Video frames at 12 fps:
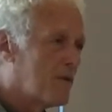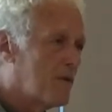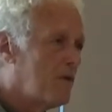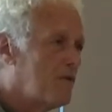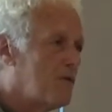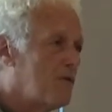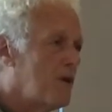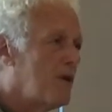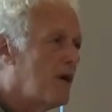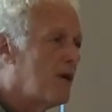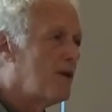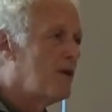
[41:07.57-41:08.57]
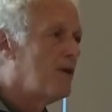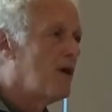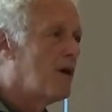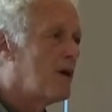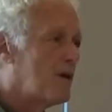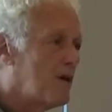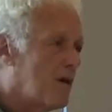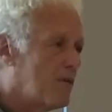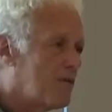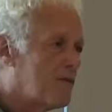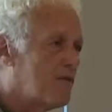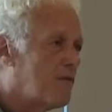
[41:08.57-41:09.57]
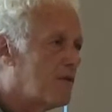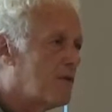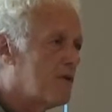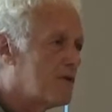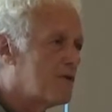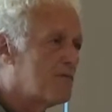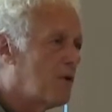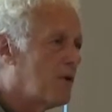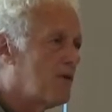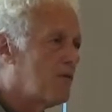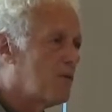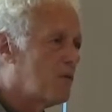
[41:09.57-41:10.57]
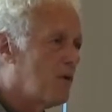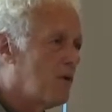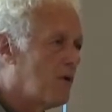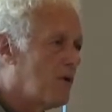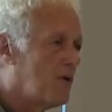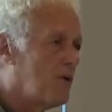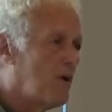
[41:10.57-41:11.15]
You created a gift for this part of the world.